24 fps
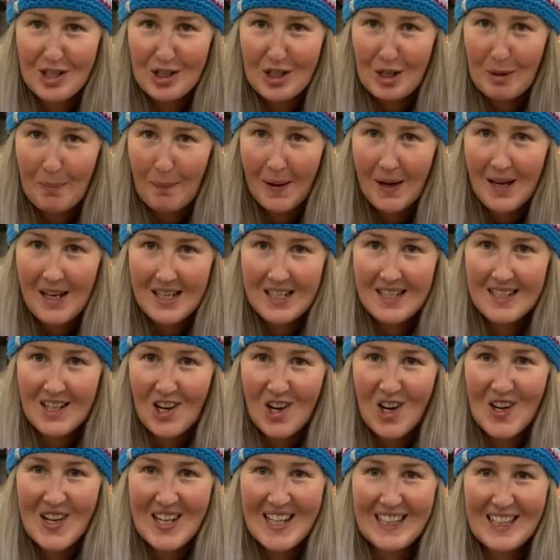Cuppa is
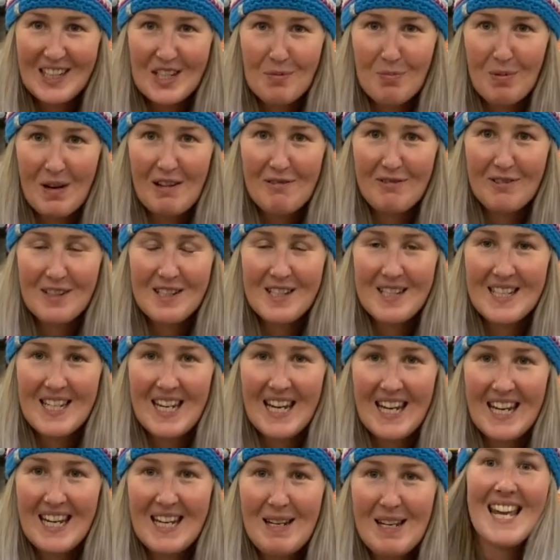our English breakfast
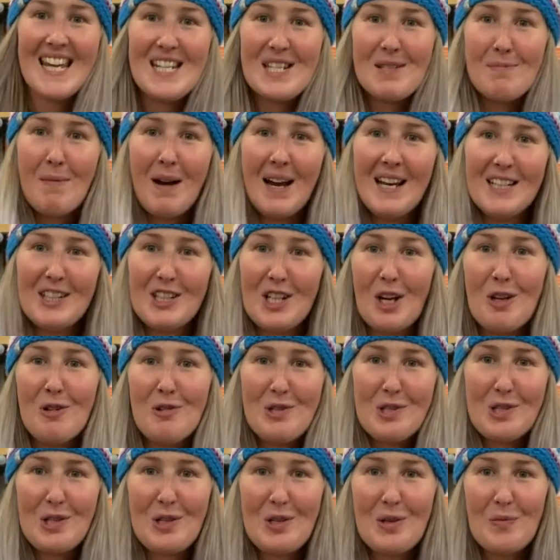tea. It's my
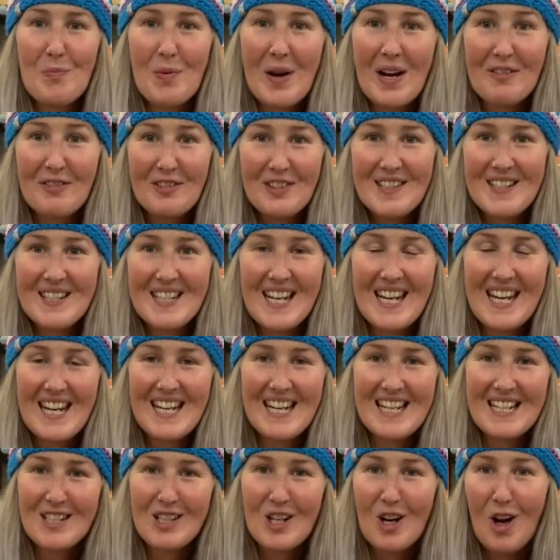go-to breakfast tea.
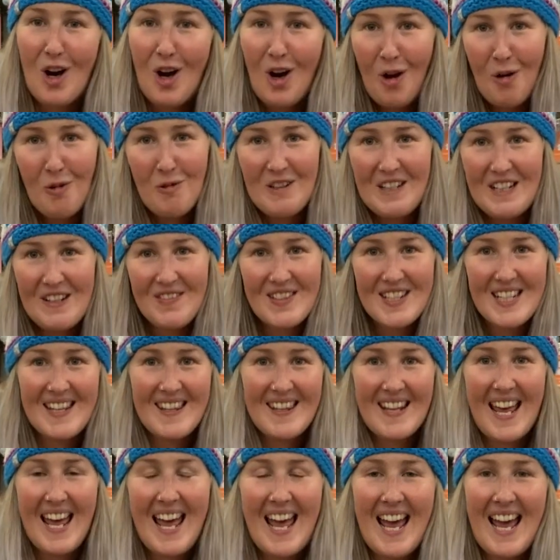It's got whole leaves in
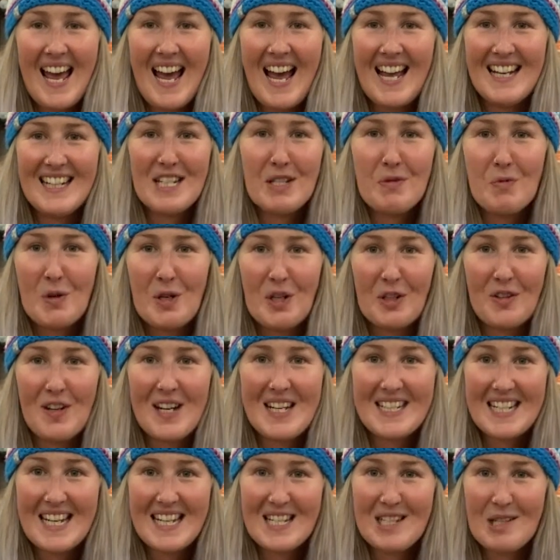there and it's won a
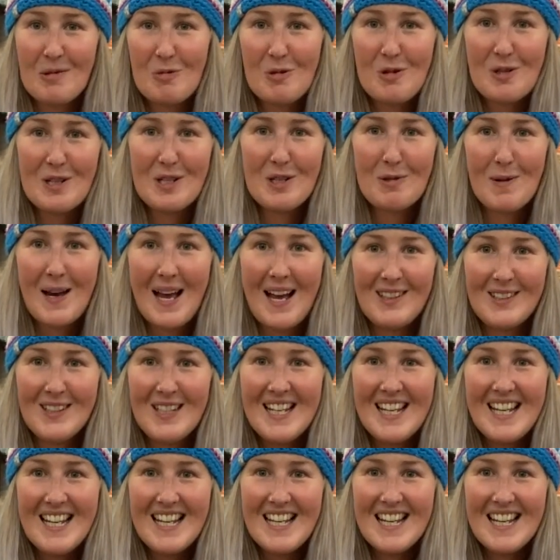Great Taste Award as well.